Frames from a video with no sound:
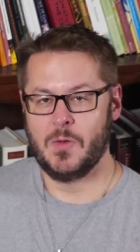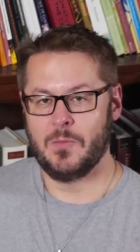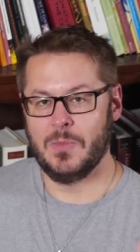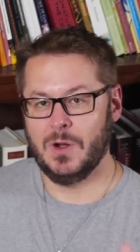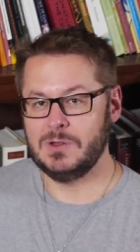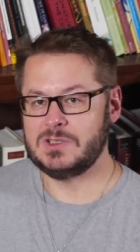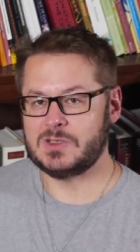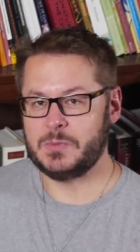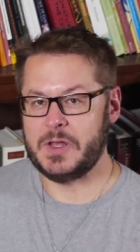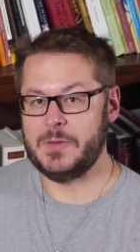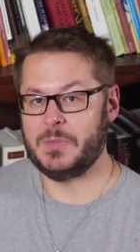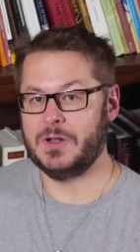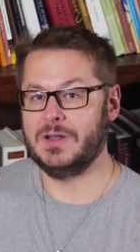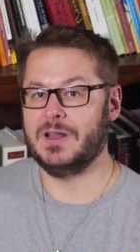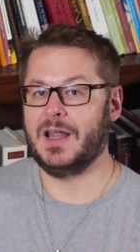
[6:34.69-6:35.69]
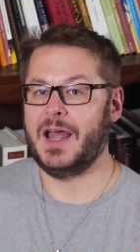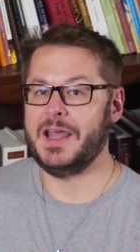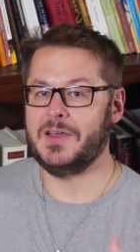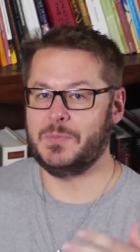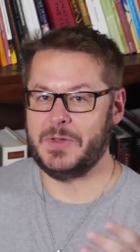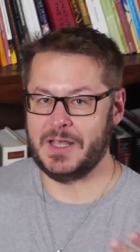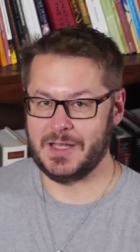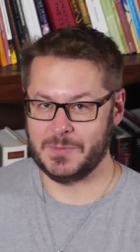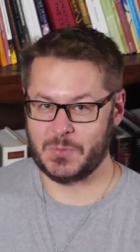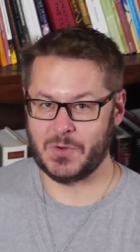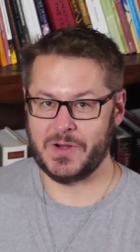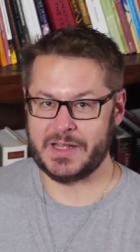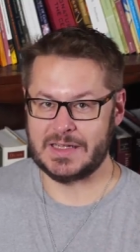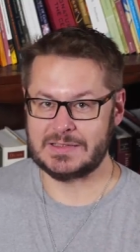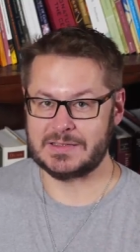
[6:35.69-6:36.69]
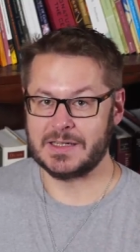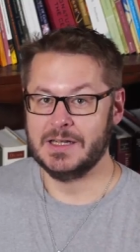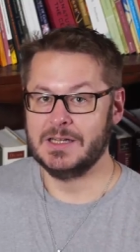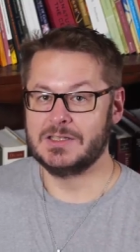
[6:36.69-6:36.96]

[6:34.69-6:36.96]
Most people like being praised,